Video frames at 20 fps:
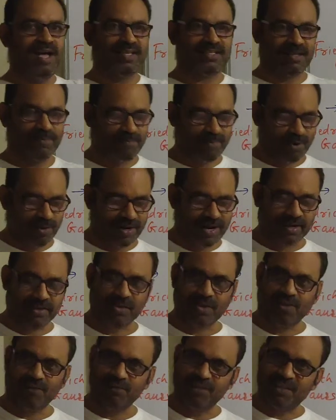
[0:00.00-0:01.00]
as a product
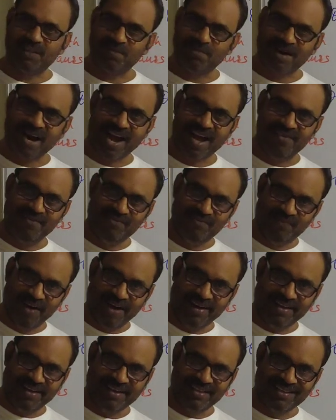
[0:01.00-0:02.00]
of its prime
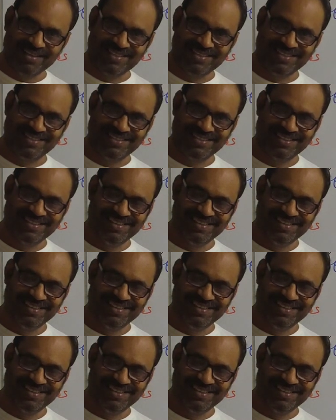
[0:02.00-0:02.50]
factors.